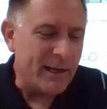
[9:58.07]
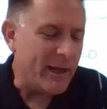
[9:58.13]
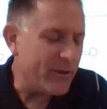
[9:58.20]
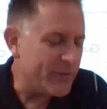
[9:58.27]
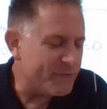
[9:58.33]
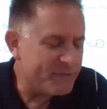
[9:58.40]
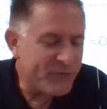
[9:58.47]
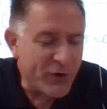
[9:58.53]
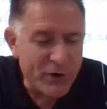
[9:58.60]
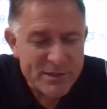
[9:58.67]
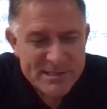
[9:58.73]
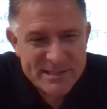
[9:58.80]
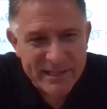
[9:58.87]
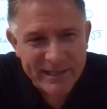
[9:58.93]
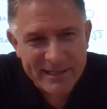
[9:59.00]
Now, the
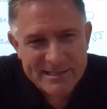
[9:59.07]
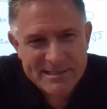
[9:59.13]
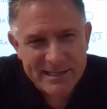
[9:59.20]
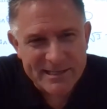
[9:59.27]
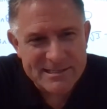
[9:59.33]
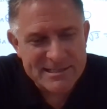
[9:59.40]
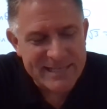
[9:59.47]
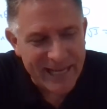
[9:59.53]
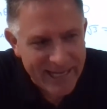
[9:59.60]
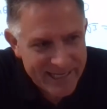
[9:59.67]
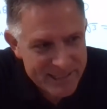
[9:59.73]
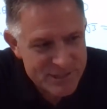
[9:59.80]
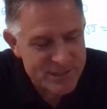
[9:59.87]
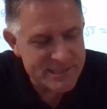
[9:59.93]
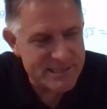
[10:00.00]
first thing says
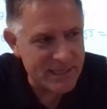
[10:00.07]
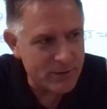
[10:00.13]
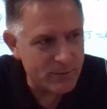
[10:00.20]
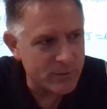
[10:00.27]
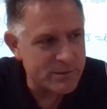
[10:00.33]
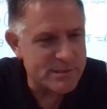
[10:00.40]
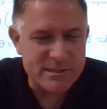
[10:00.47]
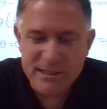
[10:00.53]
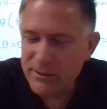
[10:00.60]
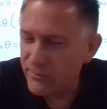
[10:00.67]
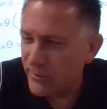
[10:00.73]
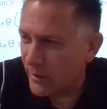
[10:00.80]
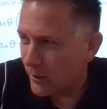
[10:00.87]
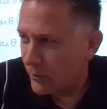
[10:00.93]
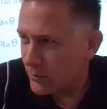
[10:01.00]
tangent equals
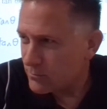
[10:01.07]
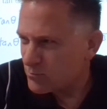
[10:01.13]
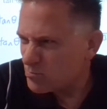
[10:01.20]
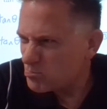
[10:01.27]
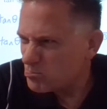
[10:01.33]
zero.